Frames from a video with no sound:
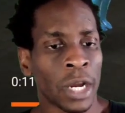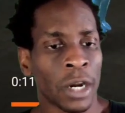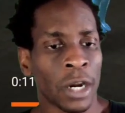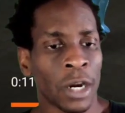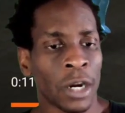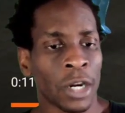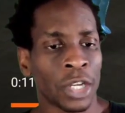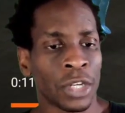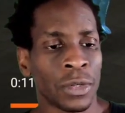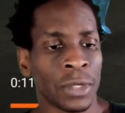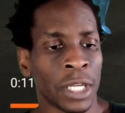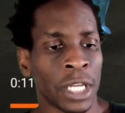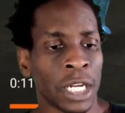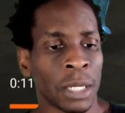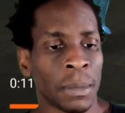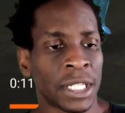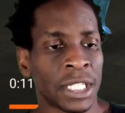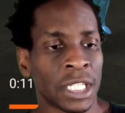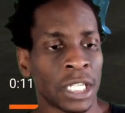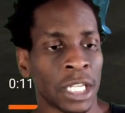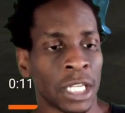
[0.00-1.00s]
are you, enemy
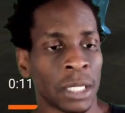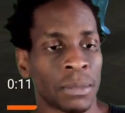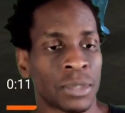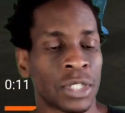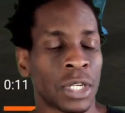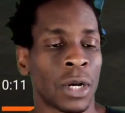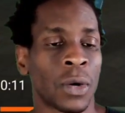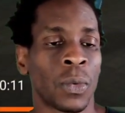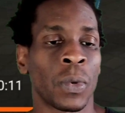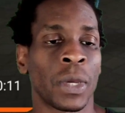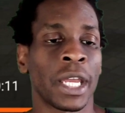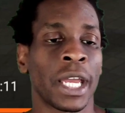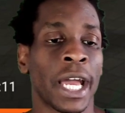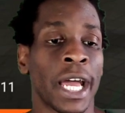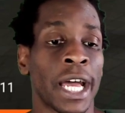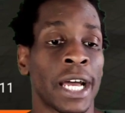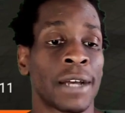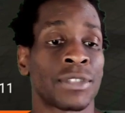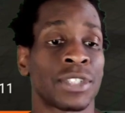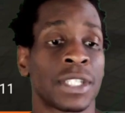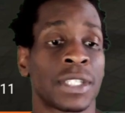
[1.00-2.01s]
team? So we
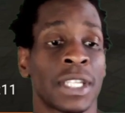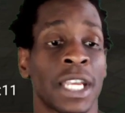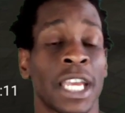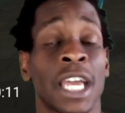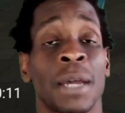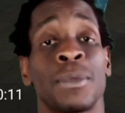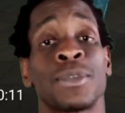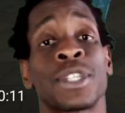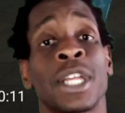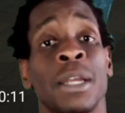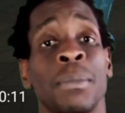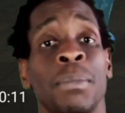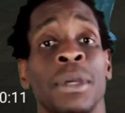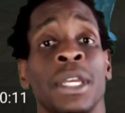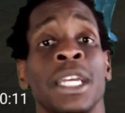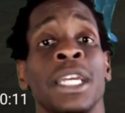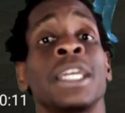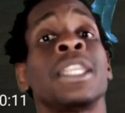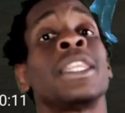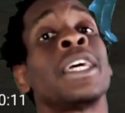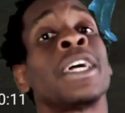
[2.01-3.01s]
have Shazam, who's gonna be
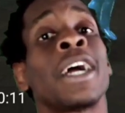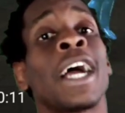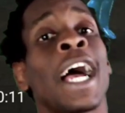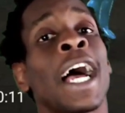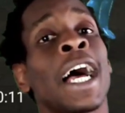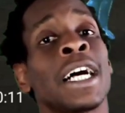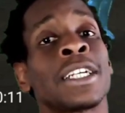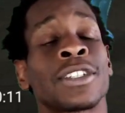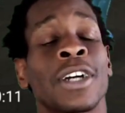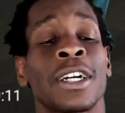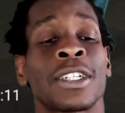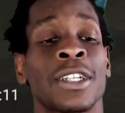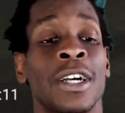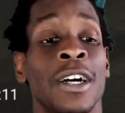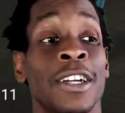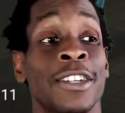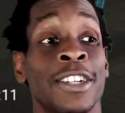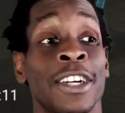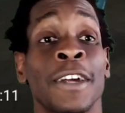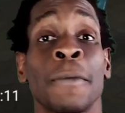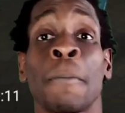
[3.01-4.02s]
in there as our
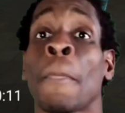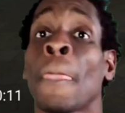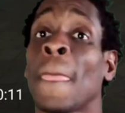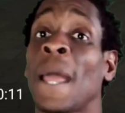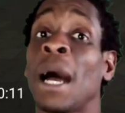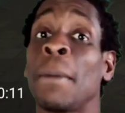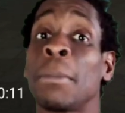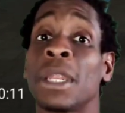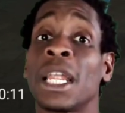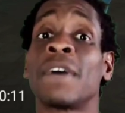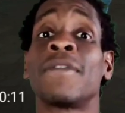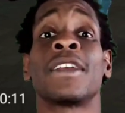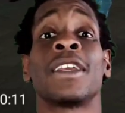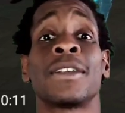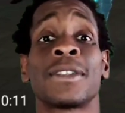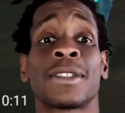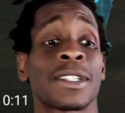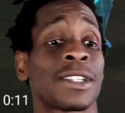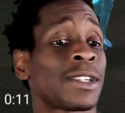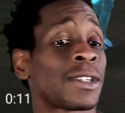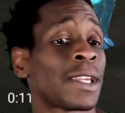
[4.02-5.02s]
taunter. I'm loving using
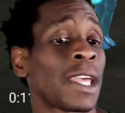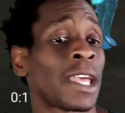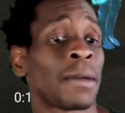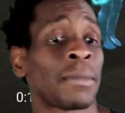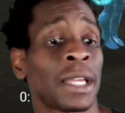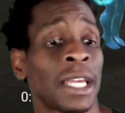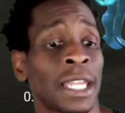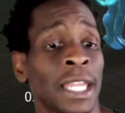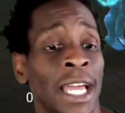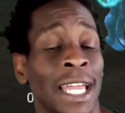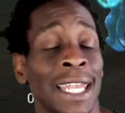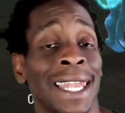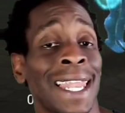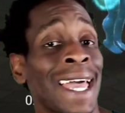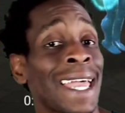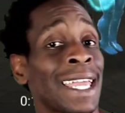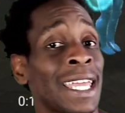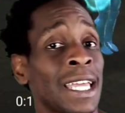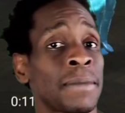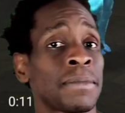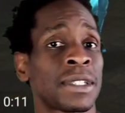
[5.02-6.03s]
Shazam lately. I like
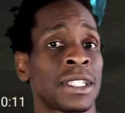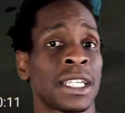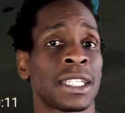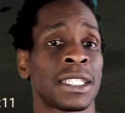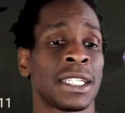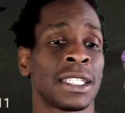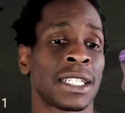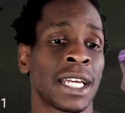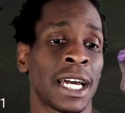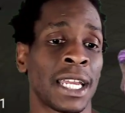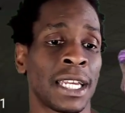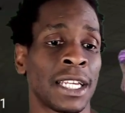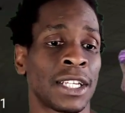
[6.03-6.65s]
him since he's gotten his